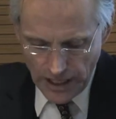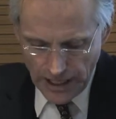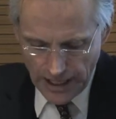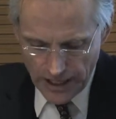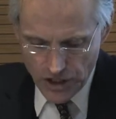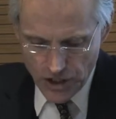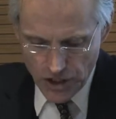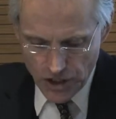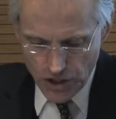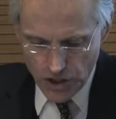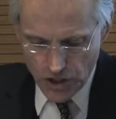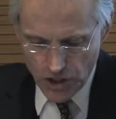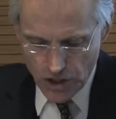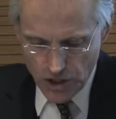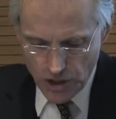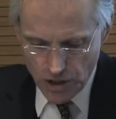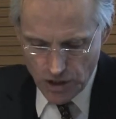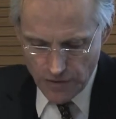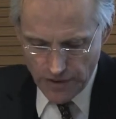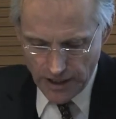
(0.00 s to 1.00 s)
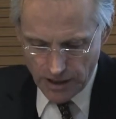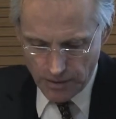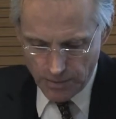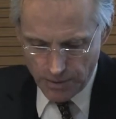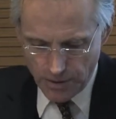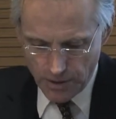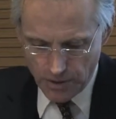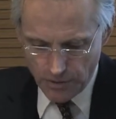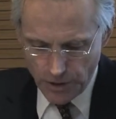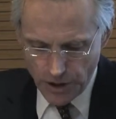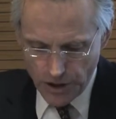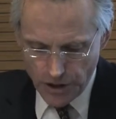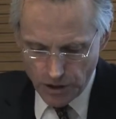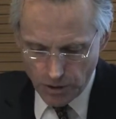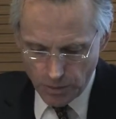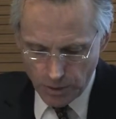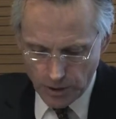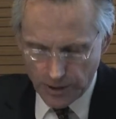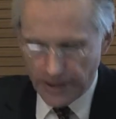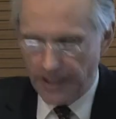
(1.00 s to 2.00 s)
Actions to develop
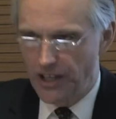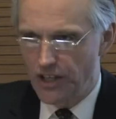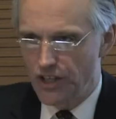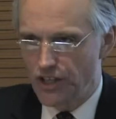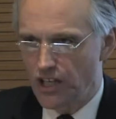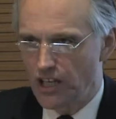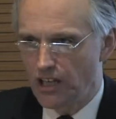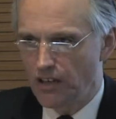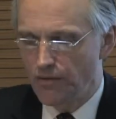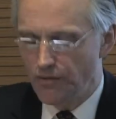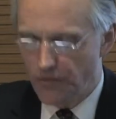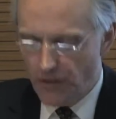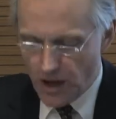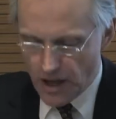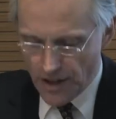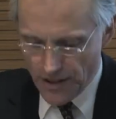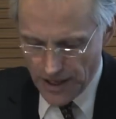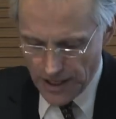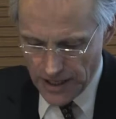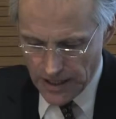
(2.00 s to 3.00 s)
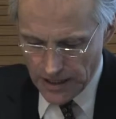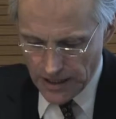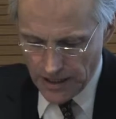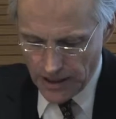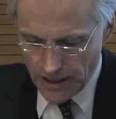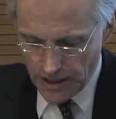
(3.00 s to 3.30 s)
renewable energy further